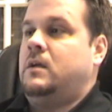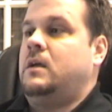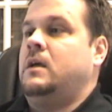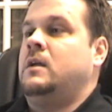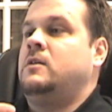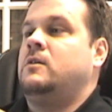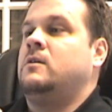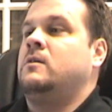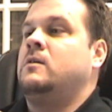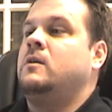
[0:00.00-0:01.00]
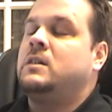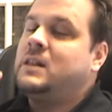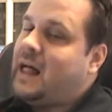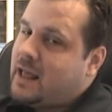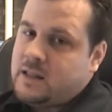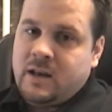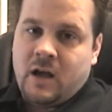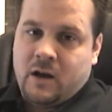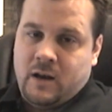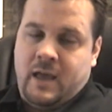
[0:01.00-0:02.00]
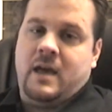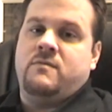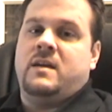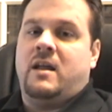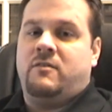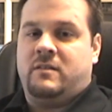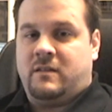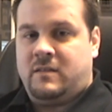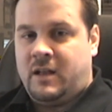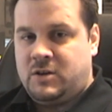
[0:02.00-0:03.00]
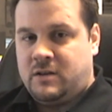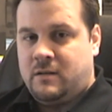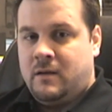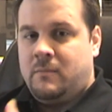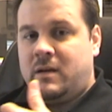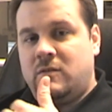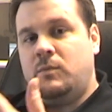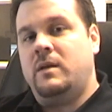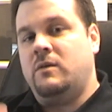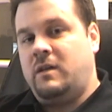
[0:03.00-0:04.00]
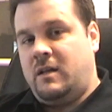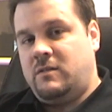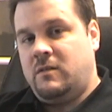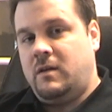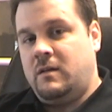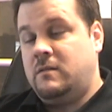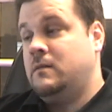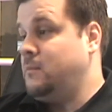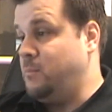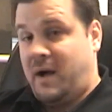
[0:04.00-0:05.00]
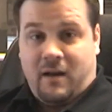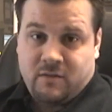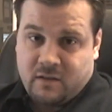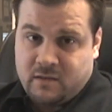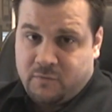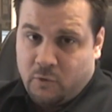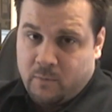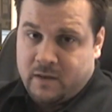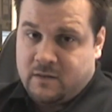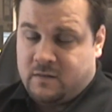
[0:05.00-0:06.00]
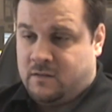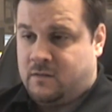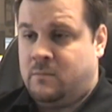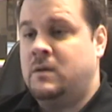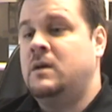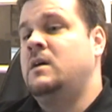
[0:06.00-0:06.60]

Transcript: and you're likely not going to have the address extension, because Windows' answer is, buy our 64-bit system,